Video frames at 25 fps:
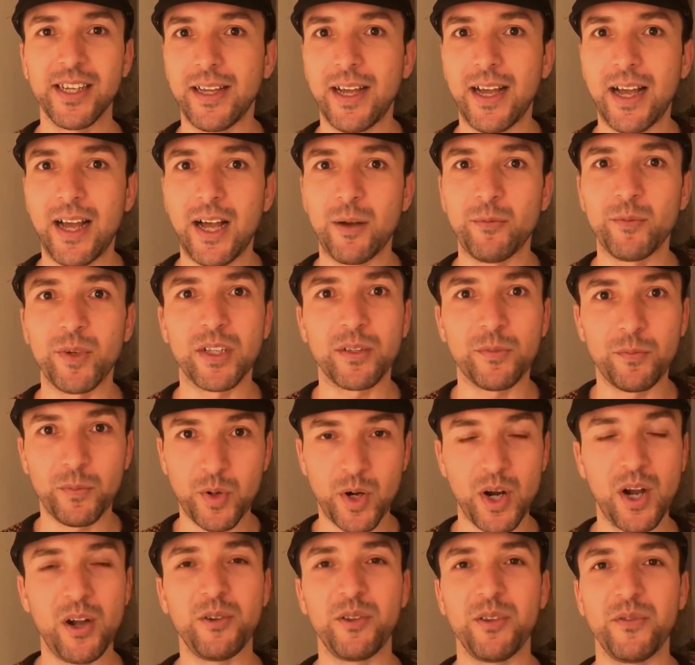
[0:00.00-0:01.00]
I'm not
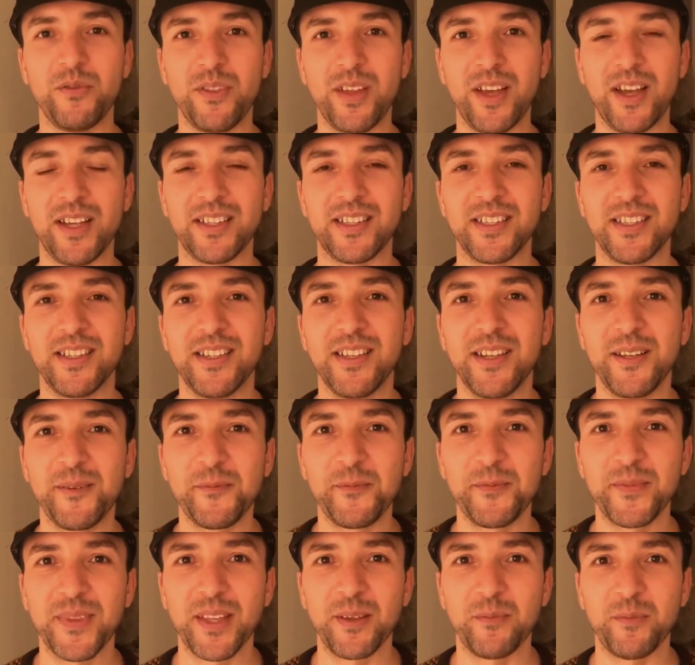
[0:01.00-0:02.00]
proud of that
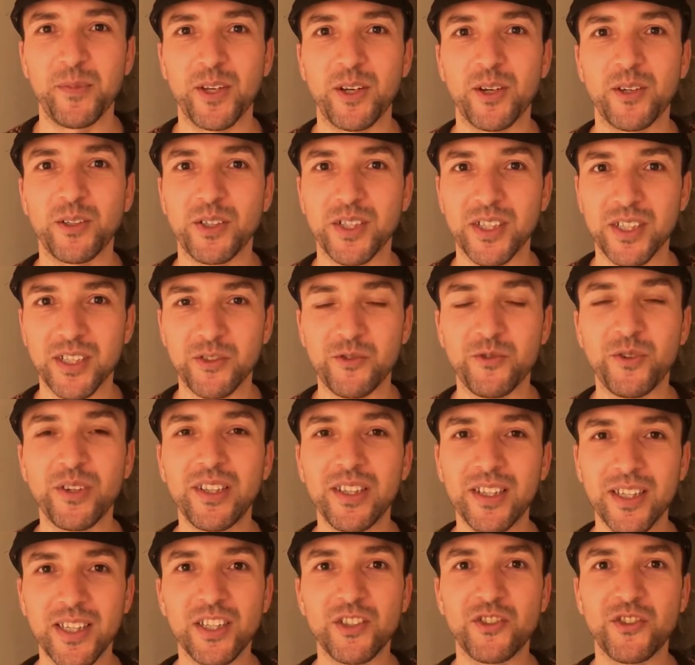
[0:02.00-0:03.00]
because he's
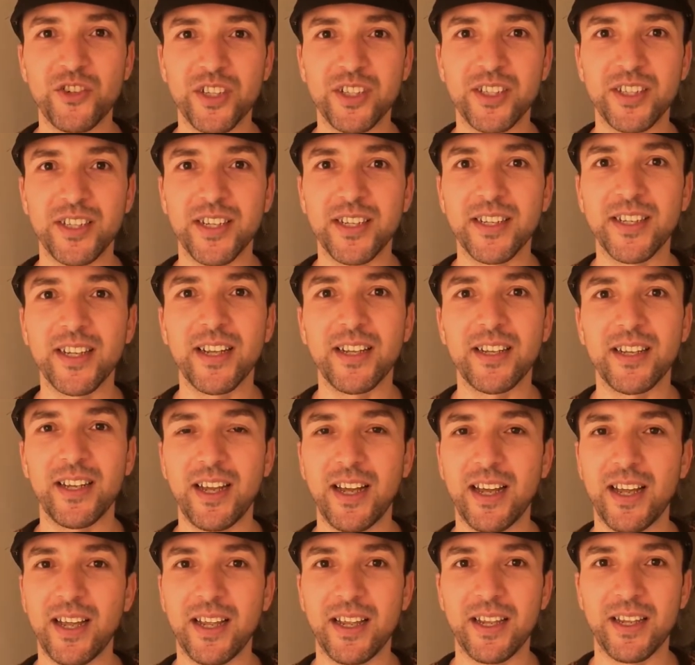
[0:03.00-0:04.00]
really interesting, and
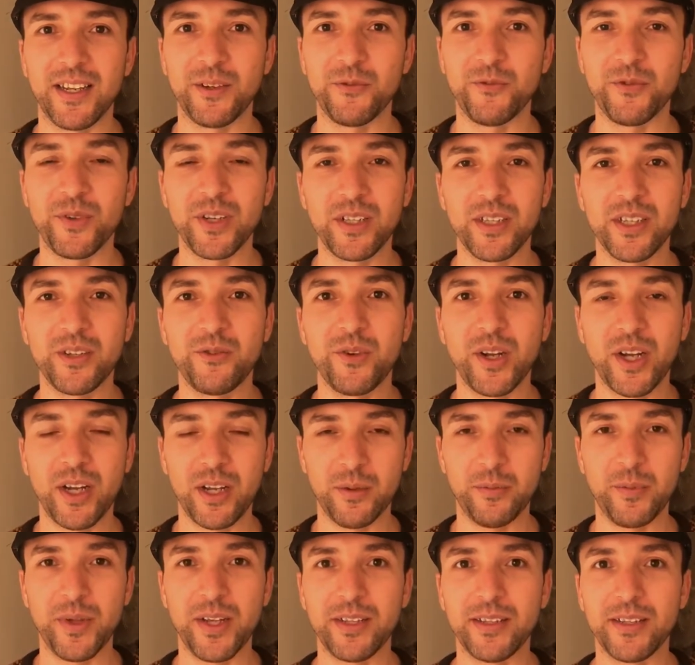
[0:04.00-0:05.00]
I really
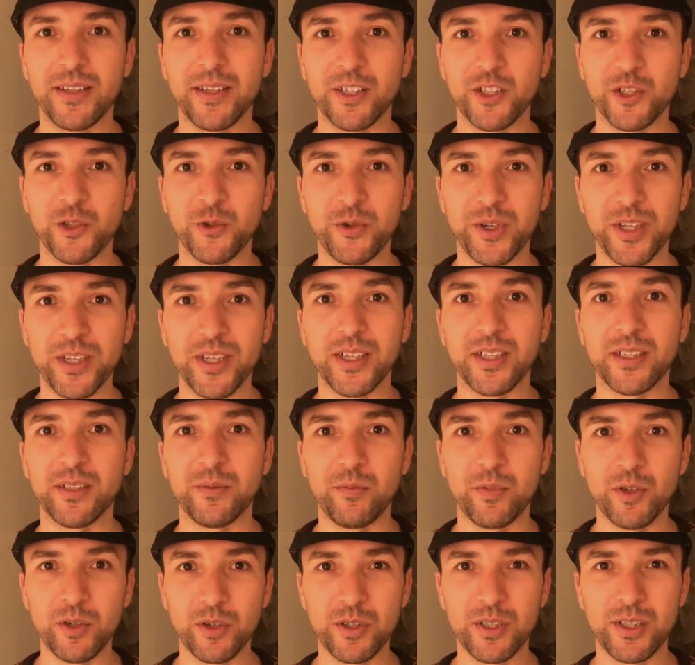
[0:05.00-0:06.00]
recommend that you read his
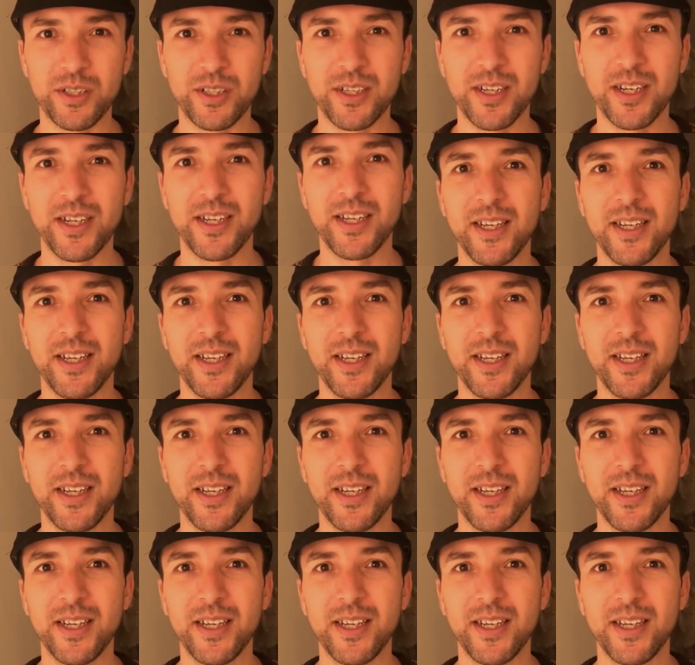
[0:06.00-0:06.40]
books,